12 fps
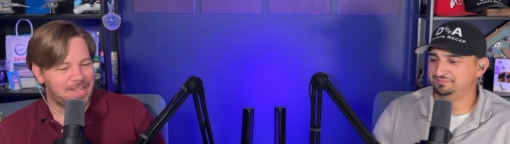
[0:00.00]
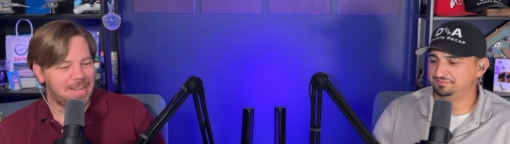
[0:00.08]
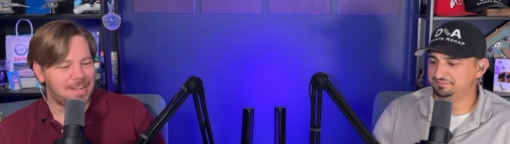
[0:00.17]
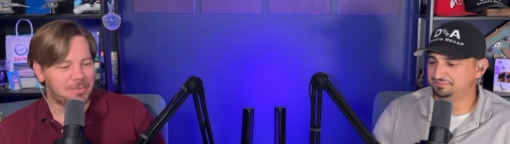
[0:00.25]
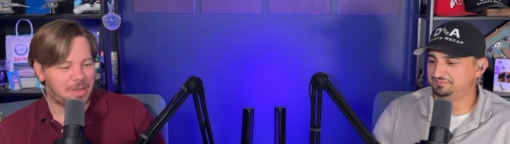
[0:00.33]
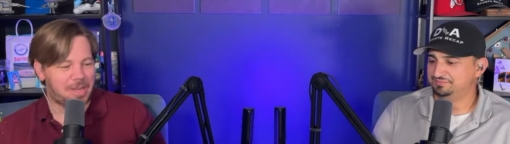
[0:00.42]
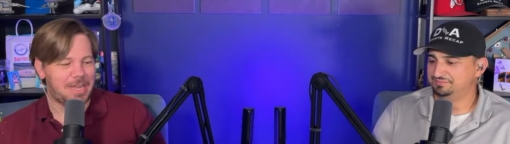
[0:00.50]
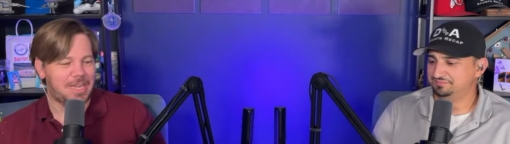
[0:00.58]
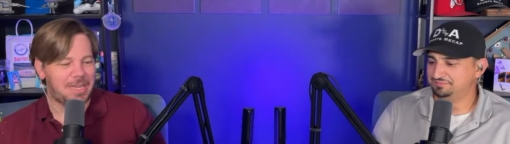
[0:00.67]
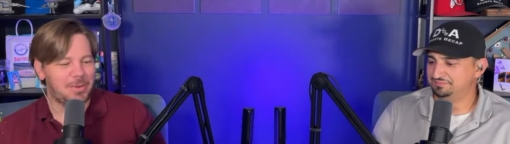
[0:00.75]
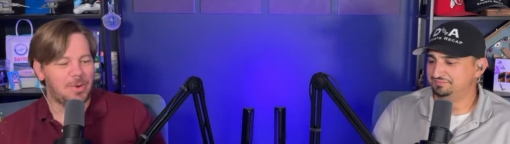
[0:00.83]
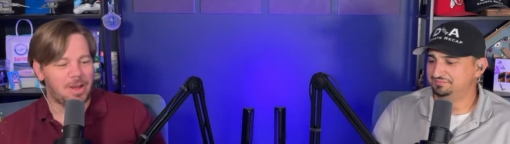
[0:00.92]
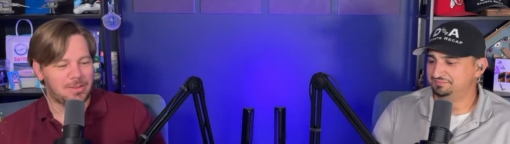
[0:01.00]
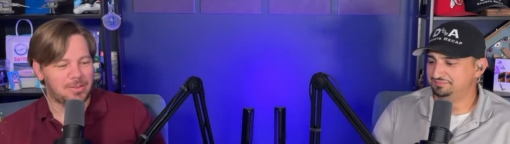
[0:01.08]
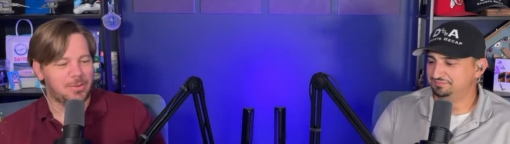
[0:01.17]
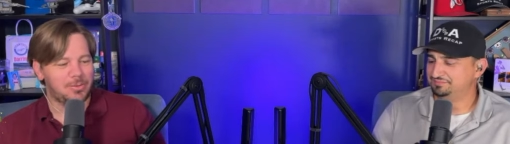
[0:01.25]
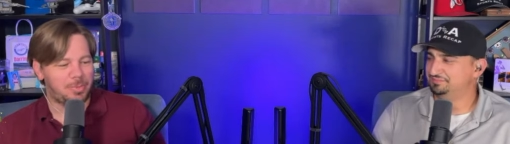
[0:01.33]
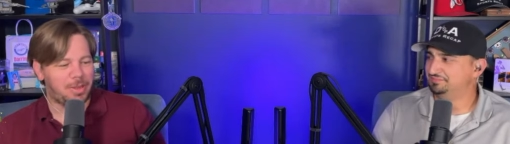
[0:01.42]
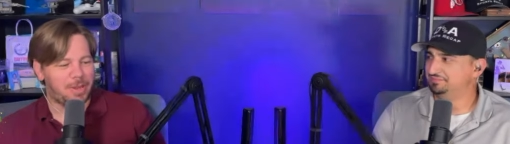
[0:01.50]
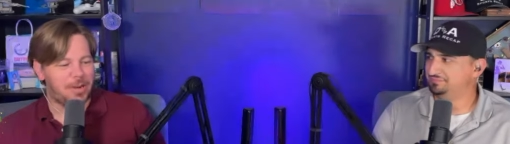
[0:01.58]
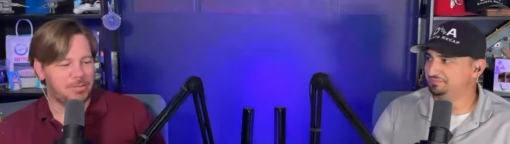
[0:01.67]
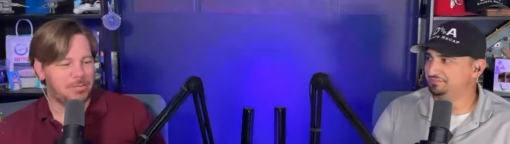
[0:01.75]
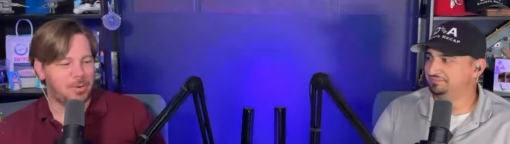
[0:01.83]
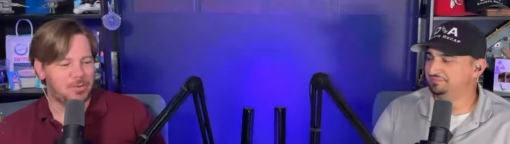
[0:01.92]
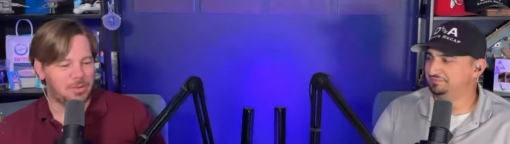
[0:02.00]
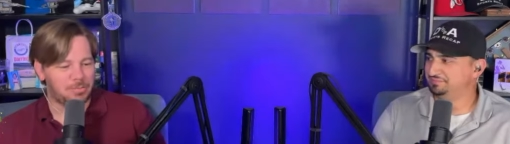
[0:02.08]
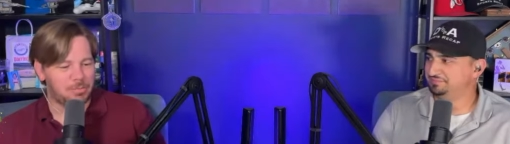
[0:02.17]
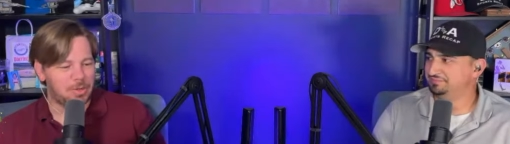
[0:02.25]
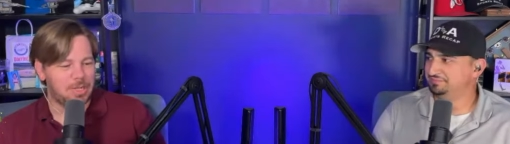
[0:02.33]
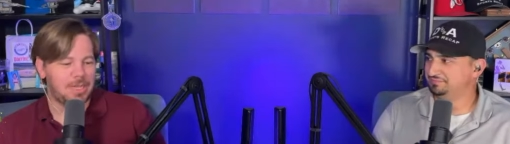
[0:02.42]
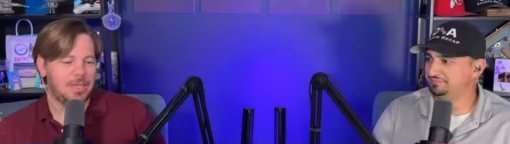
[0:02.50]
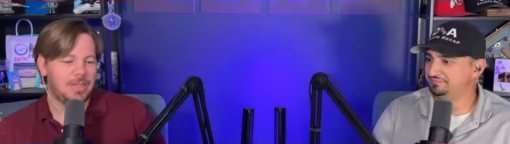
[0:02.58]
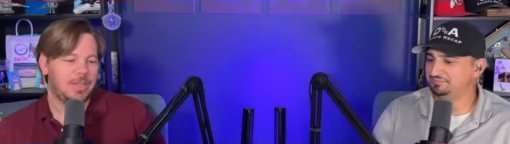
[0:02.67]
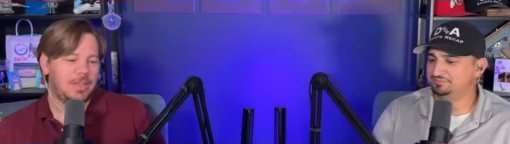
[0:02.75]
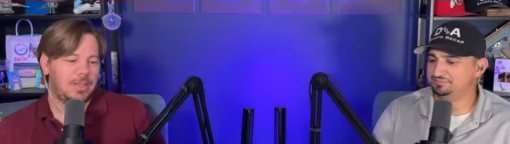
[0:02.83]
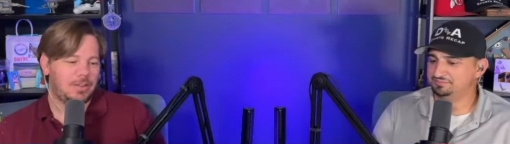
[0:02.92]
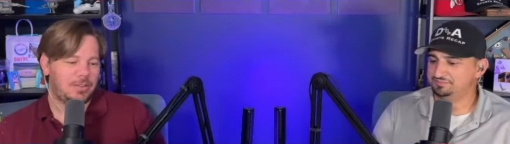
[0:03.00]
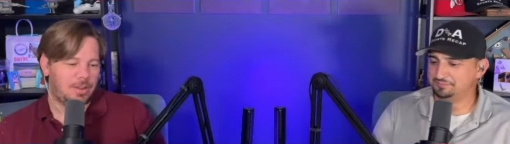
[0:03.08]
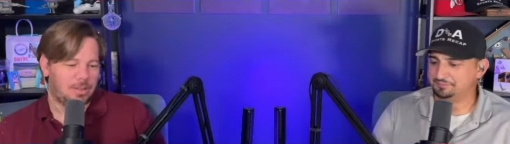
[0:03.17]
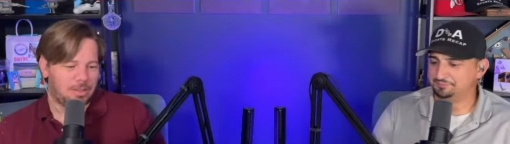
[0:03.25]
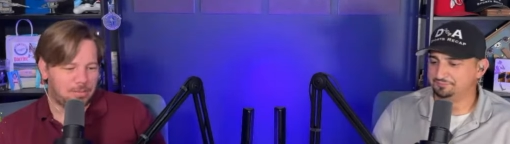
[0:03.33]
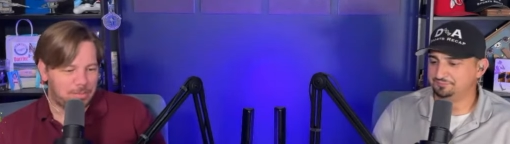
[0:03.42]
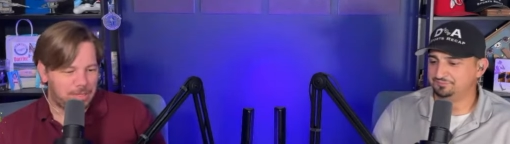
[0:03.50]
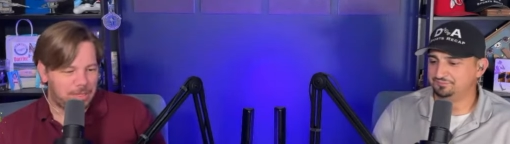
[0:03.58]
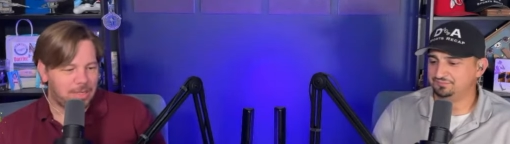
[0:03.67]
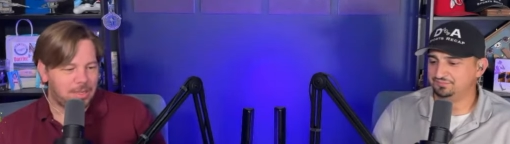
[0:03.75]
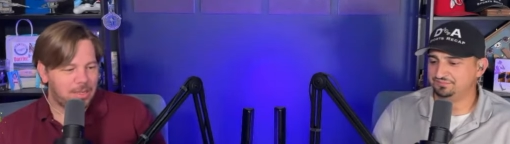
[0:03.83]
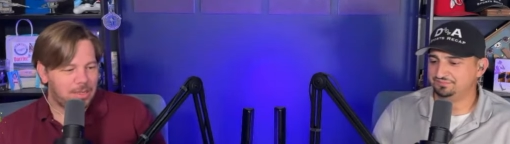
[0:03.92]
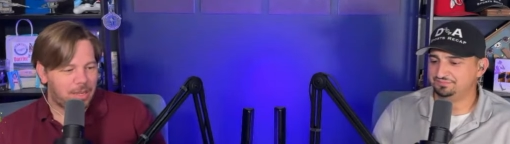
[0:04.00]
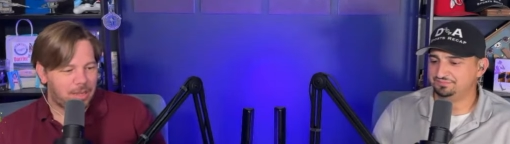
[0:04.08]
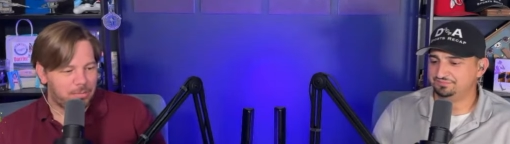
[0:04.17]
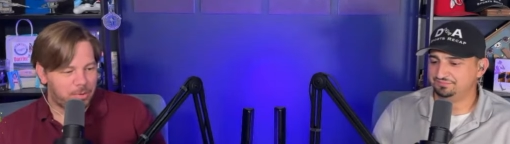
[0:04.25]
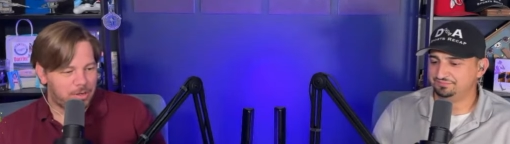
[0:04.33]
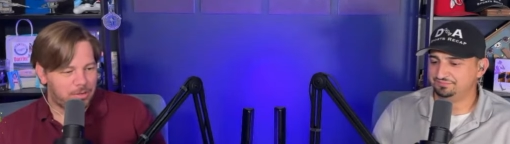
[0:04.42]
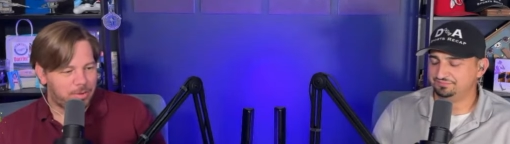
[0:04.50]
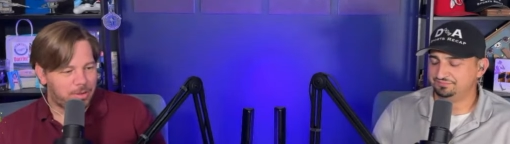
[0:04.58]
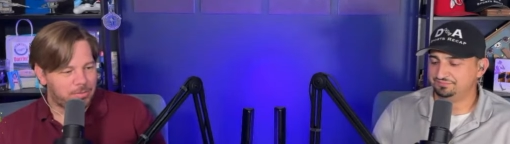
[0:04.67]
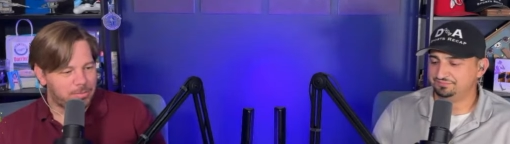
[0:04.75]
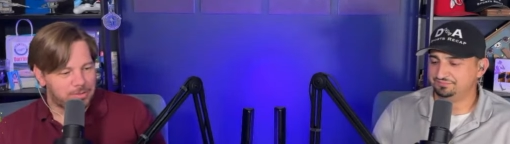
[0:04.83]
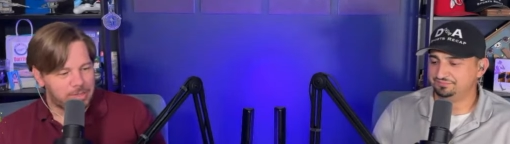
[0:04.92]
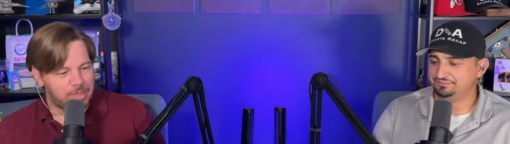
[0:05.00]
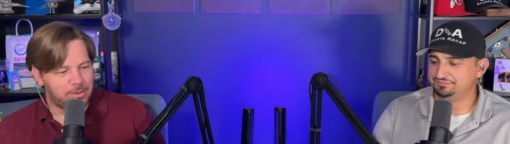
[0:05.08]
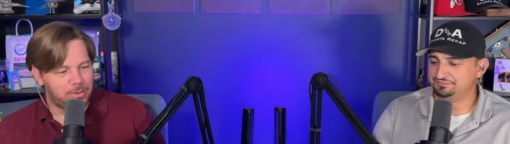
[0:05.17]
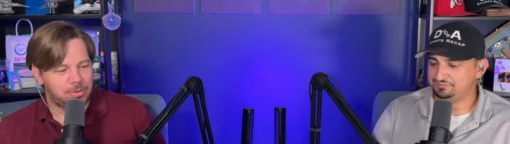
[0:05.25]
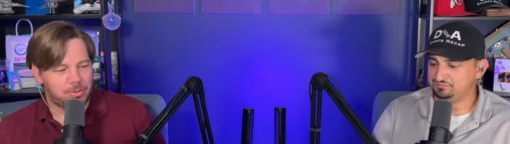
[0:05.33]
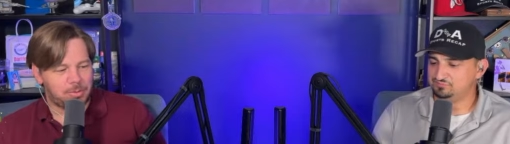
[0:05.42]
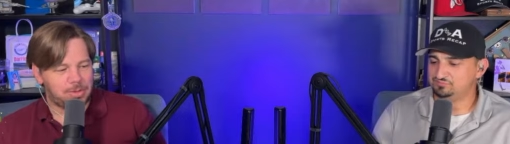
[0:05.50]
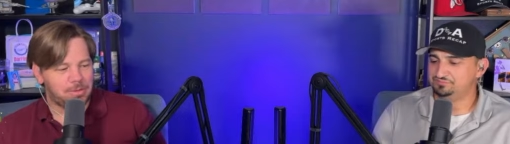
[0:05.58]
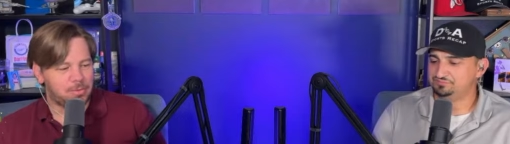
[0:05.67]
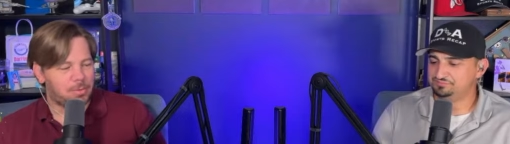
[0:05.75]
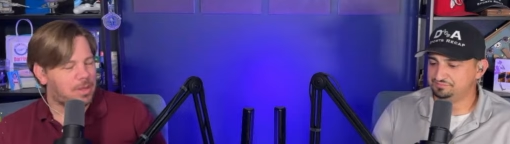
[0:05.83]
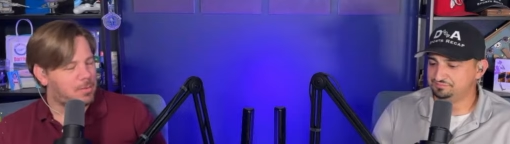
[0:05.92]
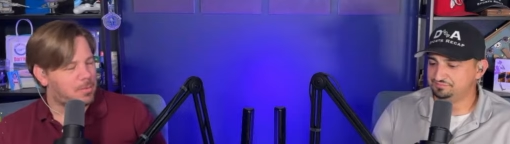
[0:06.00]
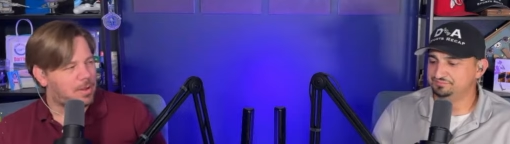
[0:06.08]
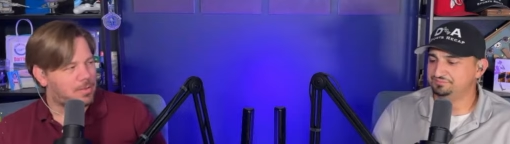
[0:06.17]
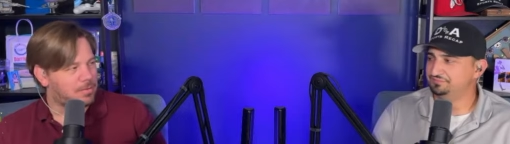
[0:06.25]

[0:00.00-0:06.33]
Speaker 1: that's why he wants those players: Moses Moody, Jonathan Kuminga, and Brandin Podziemski. Those are the reasons why he wants